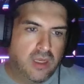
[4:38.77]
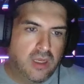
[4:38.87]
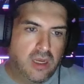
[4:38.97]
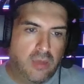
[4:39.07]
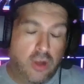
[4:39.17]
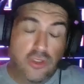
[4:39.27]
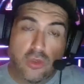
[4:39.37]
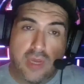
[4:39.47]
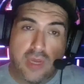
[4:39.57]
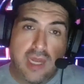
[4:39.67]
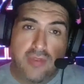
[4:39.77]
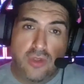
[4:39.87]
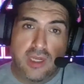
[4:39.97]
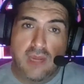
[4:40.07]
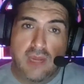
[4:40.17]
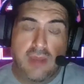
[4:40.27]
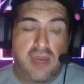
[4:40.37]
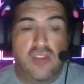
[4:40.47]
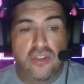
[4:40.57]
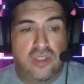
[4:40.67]
Also, right after I got my
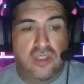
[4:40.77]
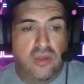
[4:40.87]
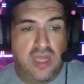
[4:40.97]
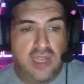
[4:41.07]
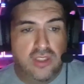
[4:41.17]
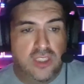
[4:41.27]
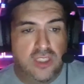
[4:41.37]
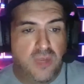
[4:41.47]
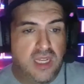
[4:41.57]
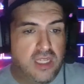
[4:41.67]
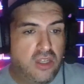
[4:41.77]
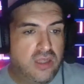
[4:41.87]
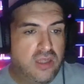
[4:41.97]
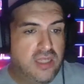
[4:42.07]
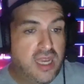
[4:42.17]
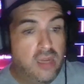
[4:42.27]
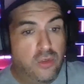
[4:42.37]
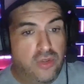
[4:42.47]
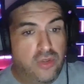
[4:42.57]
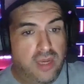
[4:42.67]
bachelor's degree, I actually spent a year as an
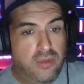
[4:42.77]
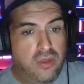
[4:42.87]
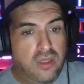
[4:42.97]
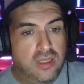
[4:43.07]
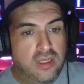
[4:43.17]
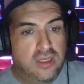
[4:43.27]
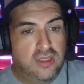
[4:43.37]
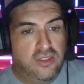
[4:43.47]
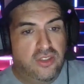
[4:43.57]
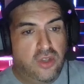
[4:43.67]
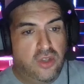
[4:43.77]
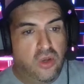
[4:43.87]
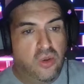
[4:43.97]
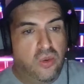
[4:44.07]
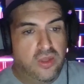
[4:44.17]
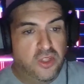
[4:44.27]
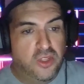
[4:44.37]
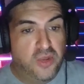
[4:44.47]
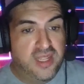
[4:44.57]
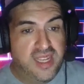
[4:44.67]
animal trapper. So
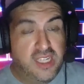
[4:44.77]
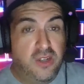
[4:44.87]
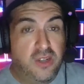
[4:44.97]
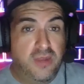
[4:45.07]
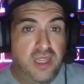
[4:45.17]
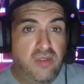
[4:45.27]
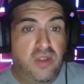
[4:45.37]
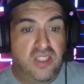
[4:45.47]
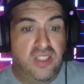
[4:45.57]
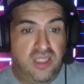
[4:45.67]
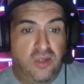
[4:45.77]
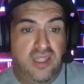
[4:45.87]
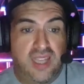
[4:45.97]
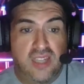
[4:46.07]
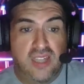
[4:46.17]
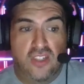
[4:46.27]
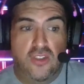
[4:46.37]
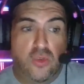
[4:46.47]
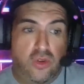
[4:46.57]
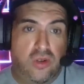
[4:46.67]
during that year, I became very skilled at catching
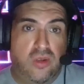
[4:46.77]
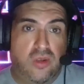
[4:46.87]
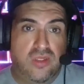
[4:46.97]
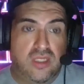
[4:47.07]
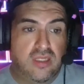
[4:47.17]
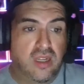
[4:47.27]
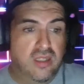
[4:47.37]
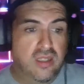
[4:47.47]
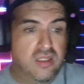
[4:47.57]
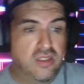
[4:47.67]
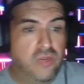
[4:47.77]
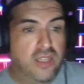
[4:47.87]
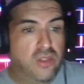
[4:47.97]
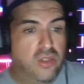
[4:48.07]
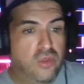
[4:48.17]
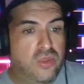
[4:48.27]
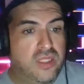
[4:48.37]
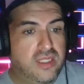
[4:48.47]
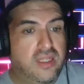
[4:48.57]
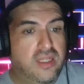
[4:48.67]
squirrels, skunks,
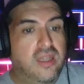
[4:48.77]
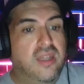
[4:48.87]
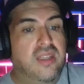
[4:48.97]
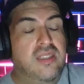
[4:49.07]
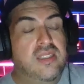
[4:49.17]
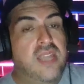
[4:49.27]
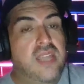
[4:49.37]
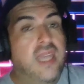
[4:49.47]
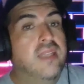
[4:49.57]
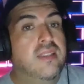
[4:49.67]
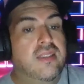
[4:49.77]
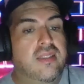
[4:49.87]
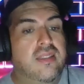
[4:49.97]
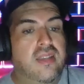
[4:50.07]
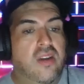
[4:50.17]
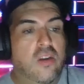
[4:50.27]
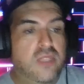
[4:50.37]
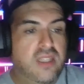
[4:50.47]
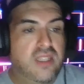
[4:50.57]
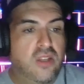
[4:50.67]
raccoons, snakes,
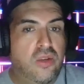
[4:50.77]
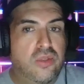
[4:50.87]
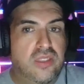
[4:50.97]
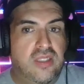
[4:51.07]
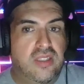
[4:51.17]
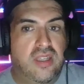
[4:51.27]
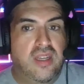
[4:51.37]
armadillos,